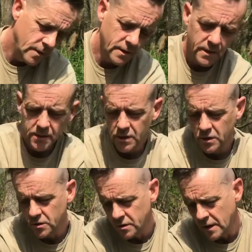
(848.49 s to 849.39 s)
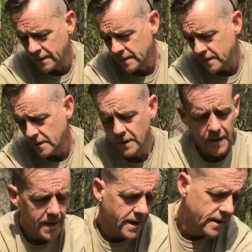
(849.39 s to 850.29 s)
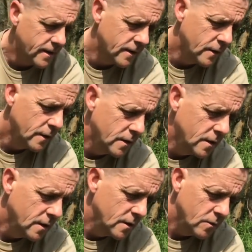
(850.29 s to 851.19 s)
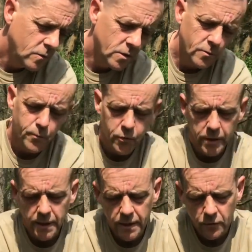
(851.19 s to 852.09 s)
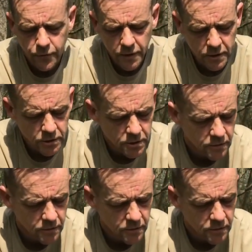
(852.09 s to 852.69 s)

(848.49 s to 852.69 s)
He's a good one. Look at that. What a pretty little fish.